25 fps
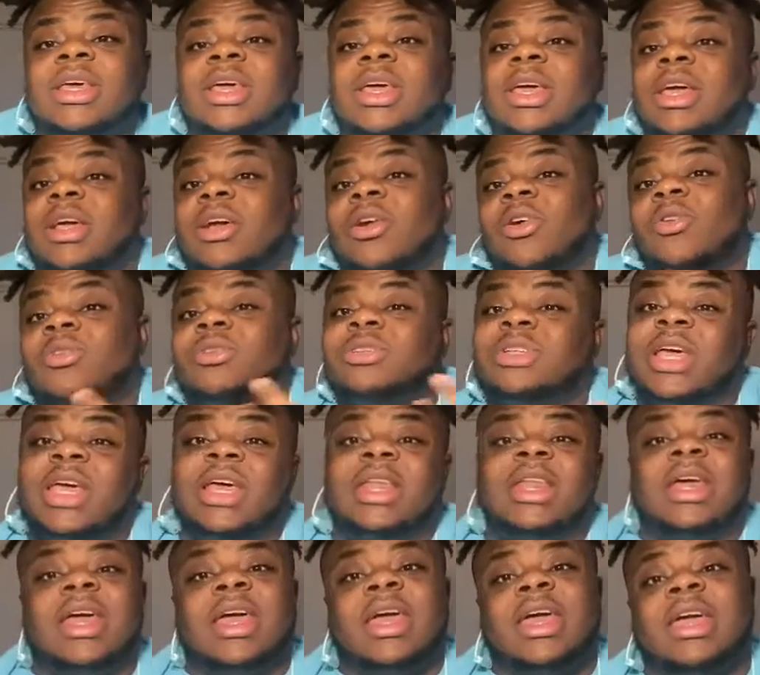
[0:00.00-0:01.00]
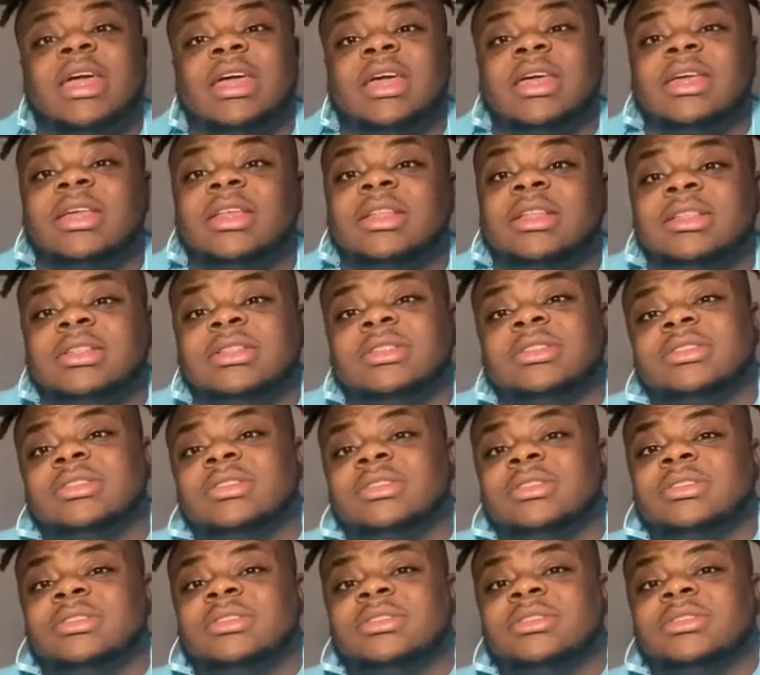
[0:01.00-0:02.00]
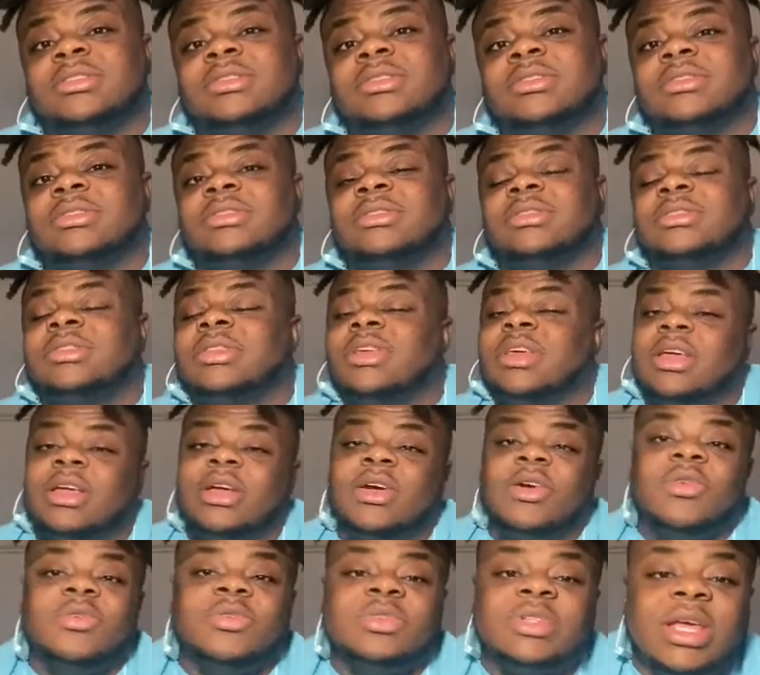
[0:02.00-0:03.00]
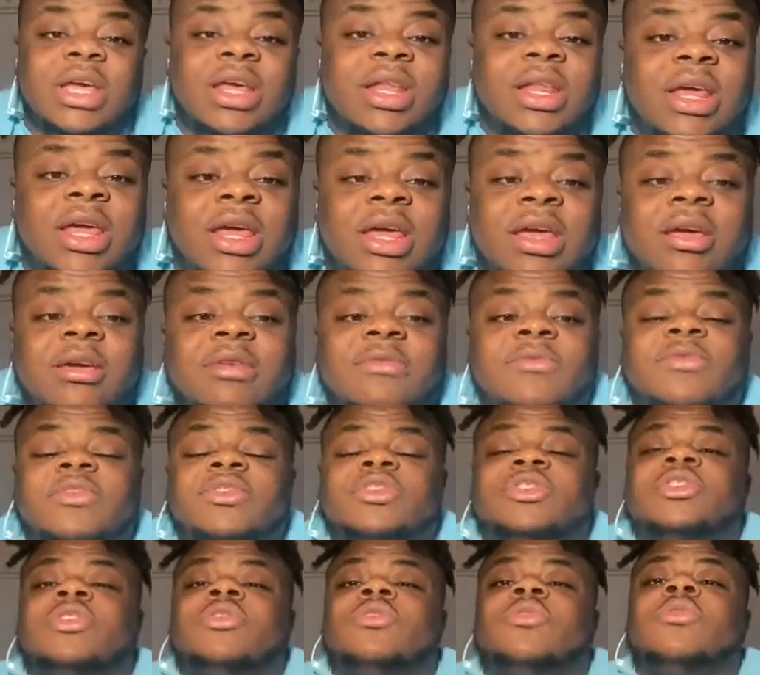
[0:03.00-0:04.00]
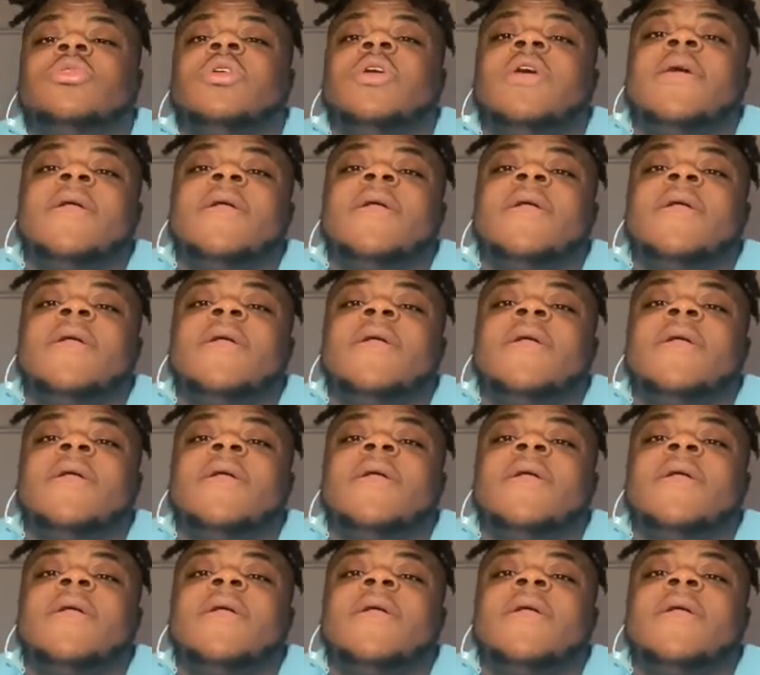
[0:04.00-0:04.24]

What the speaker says: it goes hand in hand. It goes hand in hand for sure.